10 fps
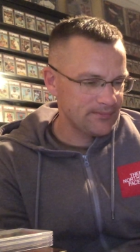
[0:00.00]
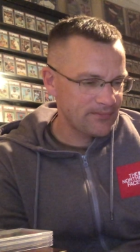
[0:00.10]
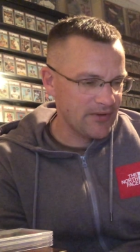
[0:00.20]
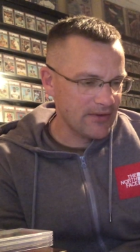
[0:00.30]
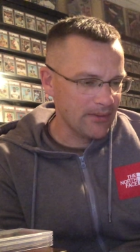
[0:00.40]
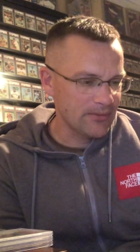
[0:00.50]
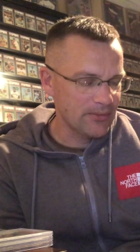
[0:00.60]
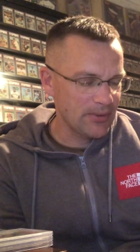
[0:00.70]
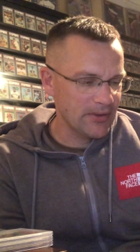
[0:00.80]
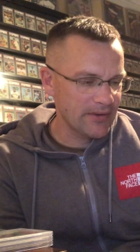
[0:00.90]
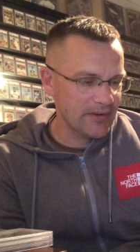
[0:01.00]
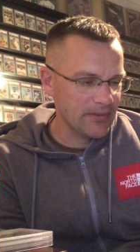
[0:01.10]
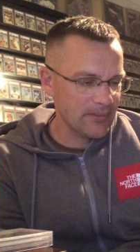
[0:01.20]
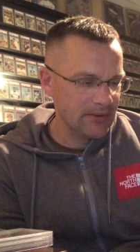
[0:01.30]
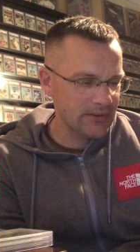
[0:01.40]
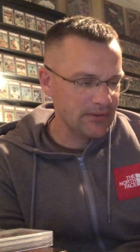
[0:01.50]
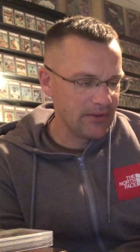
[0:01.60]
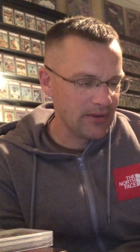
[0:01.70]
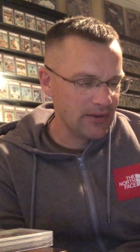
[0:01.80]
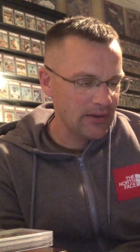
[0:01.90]
Stumbled upon this one,
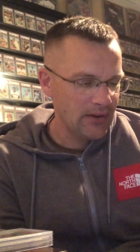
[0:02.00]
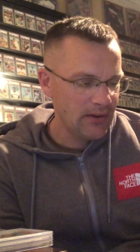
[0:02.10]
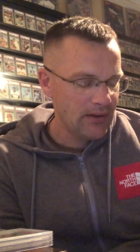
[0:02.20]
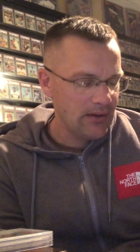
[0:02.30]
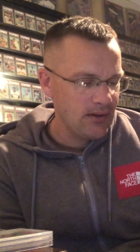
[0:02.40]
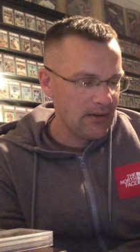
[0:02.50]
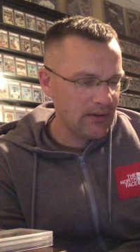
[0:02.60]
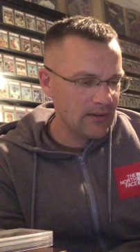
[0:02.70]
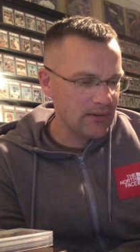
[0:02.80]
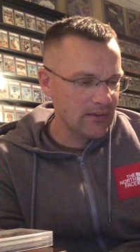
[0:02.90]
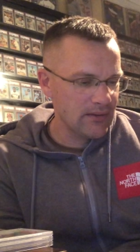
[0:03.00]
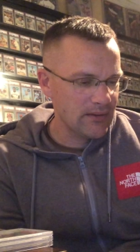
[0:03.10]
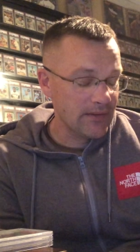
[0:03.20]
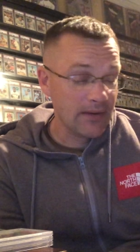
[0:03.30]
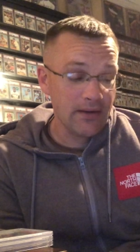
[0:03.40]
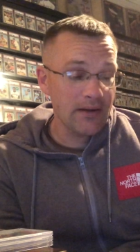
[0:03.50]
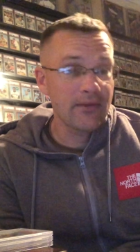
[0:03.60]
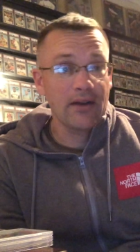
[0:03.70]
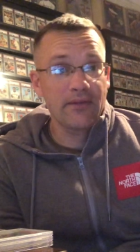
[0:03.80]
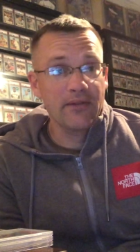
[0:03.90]
and because
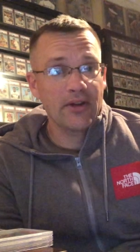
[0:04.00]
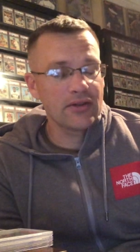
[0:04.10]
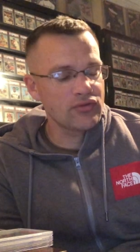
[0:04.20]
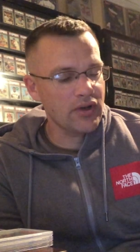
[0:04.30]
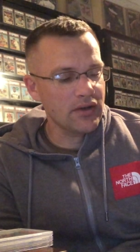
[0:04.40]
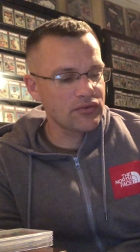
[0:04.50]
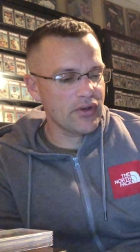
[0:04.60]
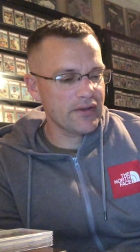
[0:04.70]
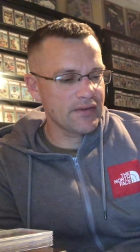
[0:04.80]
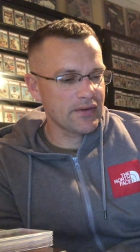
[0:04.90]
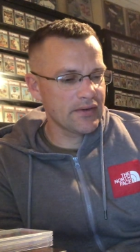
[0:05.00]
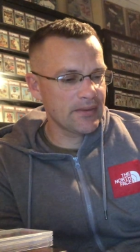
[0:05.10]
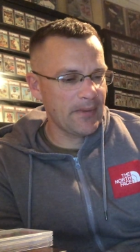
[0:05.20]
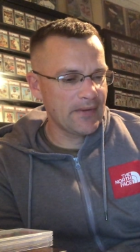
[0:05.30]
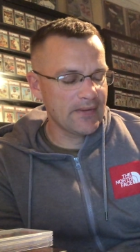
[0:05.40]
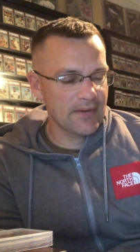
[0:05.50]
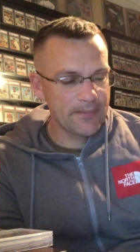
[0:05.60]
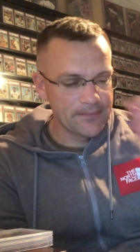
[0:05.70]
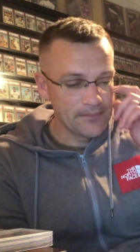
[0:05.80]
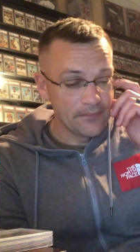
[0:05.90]
I've never had a Drysdale in the PC.
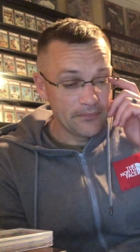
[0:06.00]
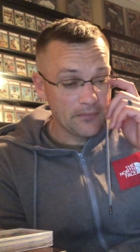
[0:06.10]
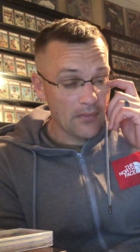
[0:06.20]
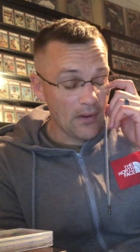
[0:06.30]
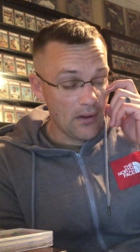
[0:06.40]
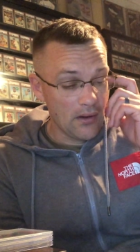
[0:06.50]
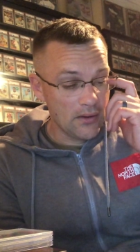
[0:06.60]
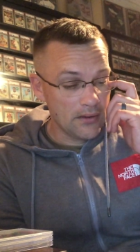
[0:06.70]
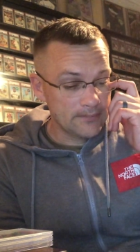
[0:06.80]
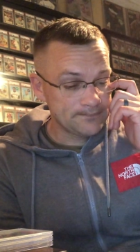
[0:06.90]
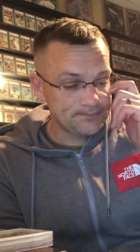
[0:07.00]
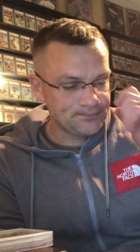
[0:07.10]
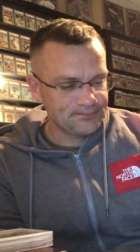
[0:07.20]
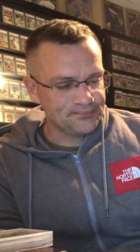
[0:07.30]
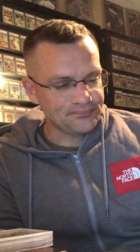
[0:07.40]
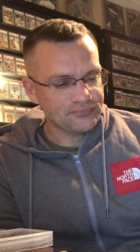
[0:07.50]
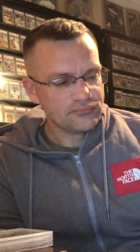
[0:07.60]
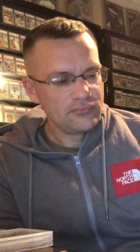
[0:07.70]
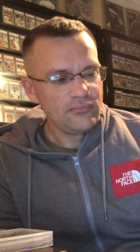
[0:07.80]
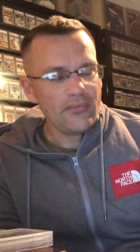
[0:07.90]

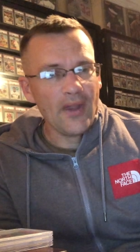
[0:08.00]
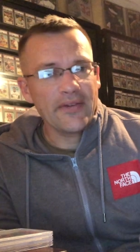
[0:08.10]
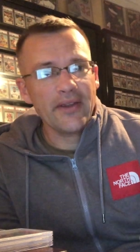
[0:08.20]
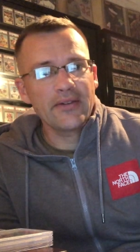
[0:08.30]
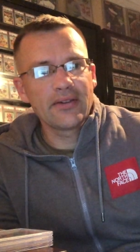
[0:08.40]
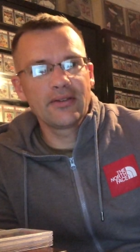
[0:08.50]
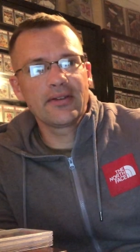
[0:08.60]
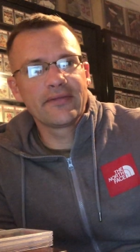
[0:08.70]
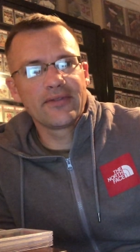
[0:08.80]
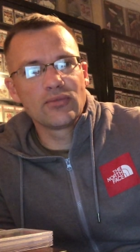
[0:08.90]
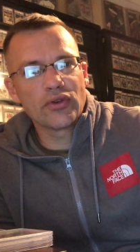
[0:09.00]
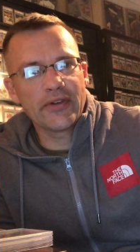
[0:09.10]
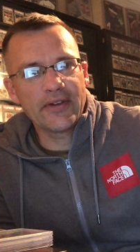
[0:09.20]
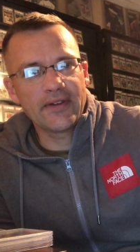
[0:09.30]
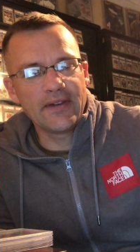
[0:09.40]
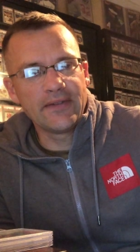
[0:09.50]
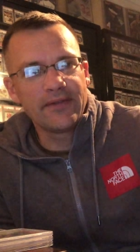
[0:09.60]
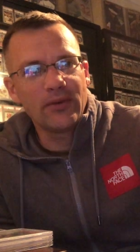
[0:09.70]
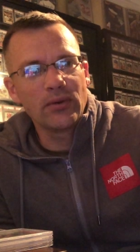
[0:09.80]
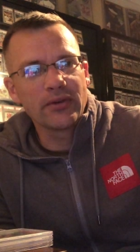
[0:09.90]
I was actually looking for more
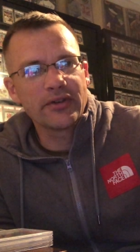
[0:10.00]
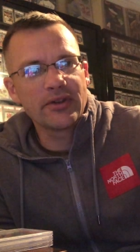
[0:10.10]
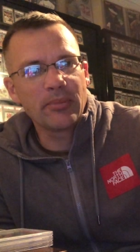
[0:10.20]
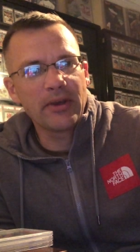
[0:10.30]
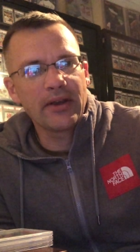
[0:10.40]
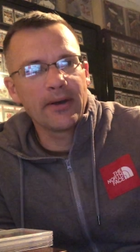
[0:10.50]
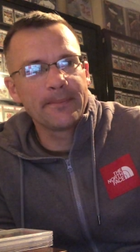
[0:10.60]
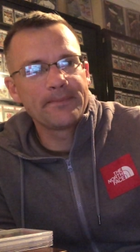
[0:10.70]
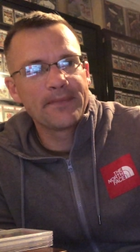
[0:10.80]
64s to pick up,